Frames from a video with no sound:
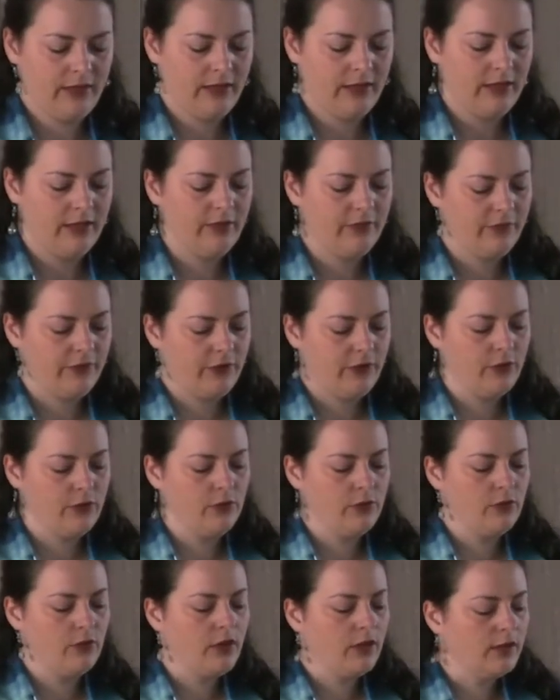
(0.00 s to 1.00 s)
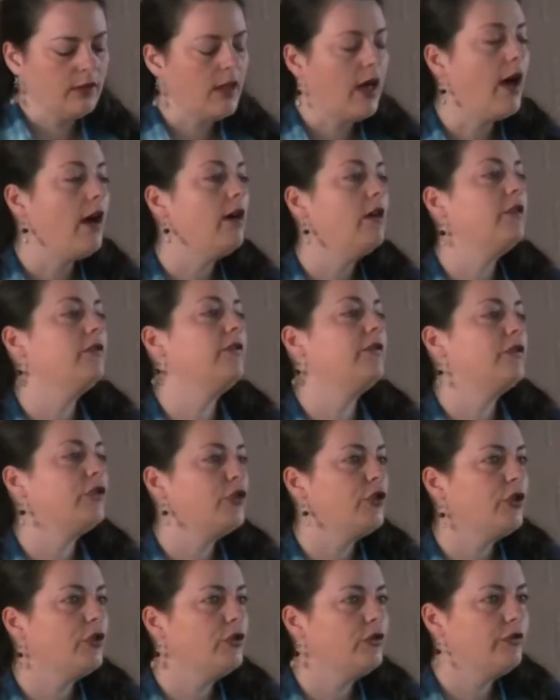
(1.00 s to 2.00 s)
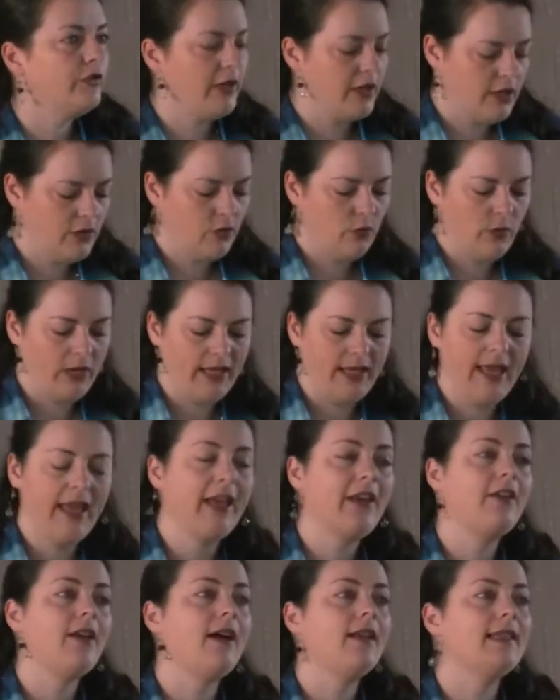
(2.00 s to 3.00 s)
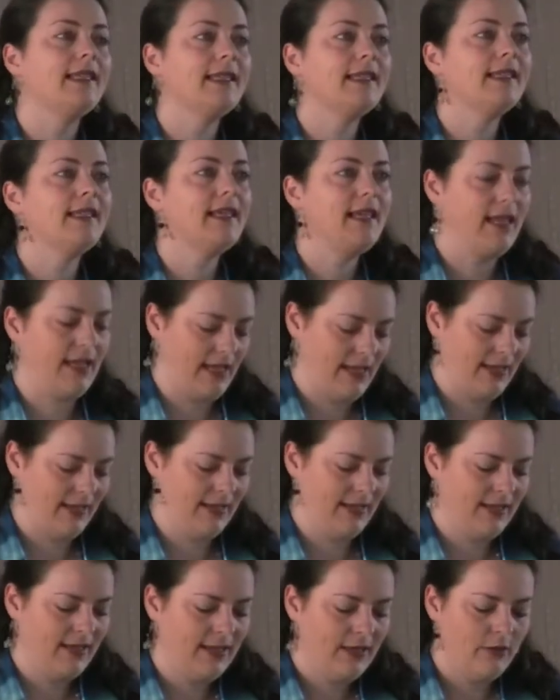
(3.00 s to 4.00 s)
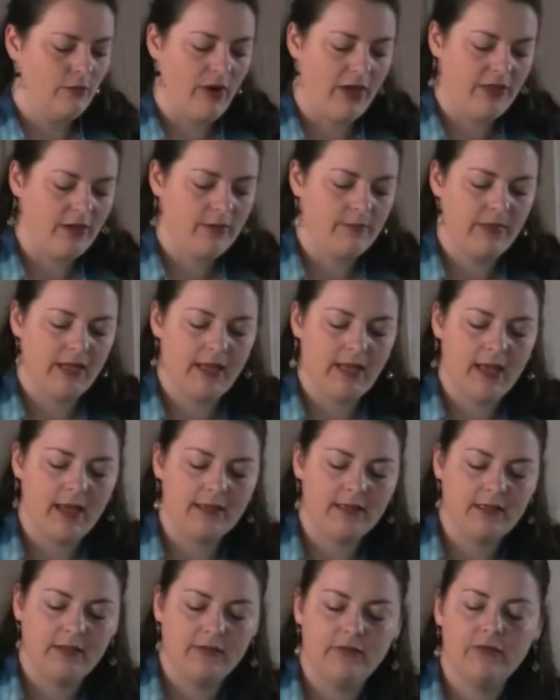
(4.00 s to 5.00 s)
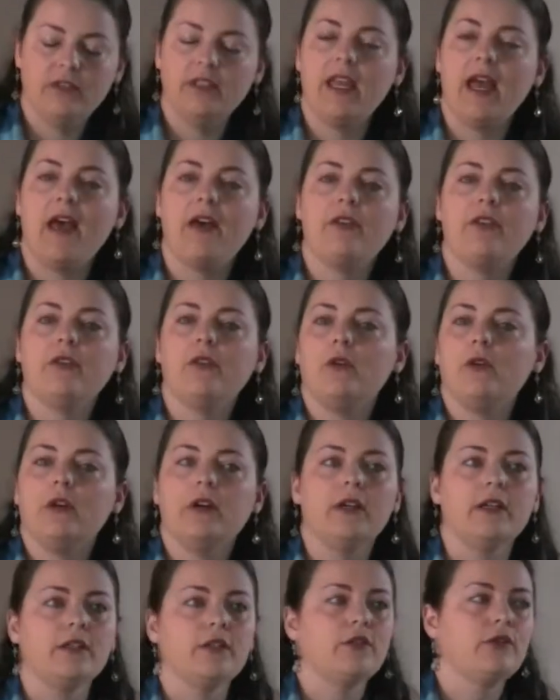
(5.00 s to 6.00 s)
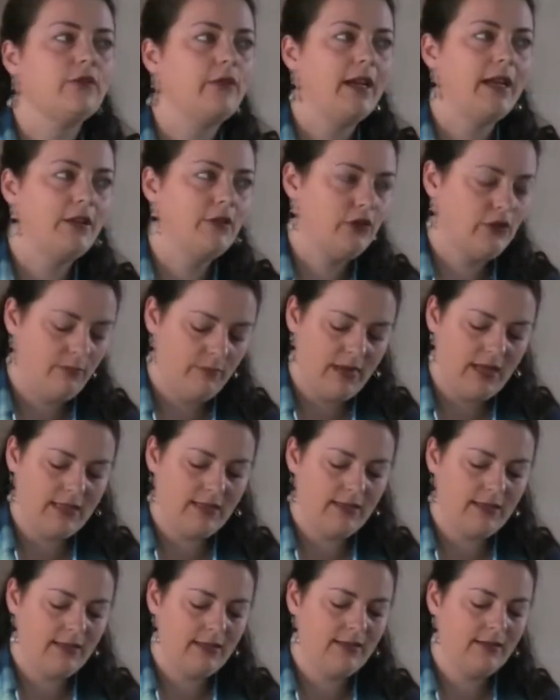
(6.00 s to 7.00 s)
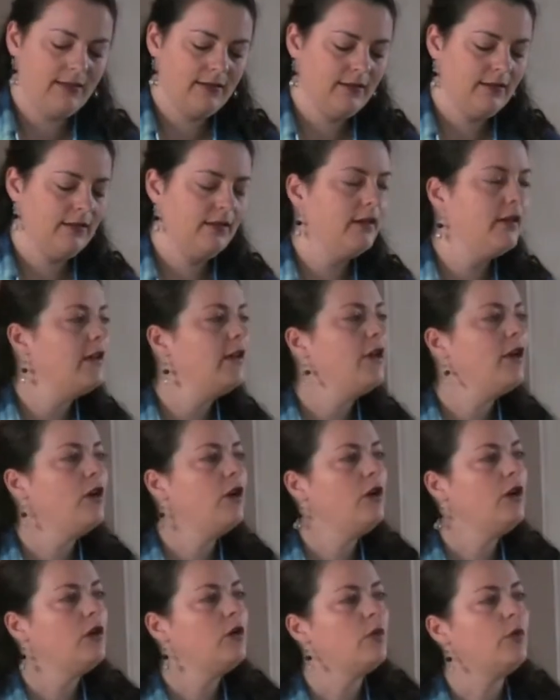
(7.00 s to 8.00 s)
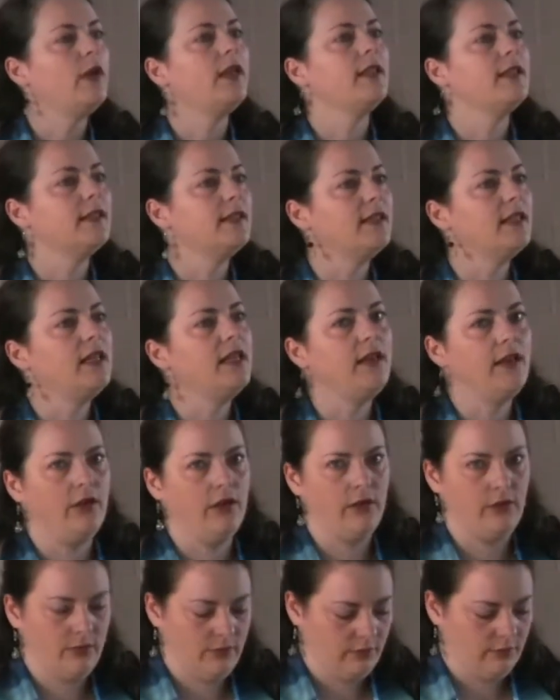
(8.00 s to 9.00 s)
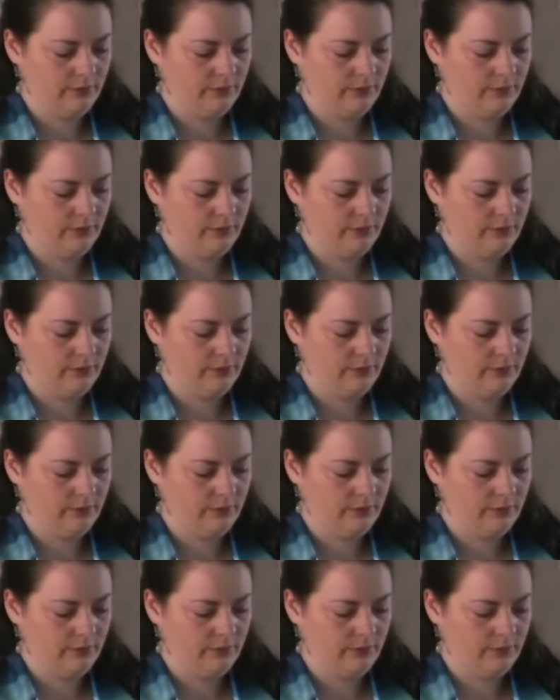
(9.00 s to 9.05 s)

If you love children we cannot see, whether because of death or estrangement, we see you.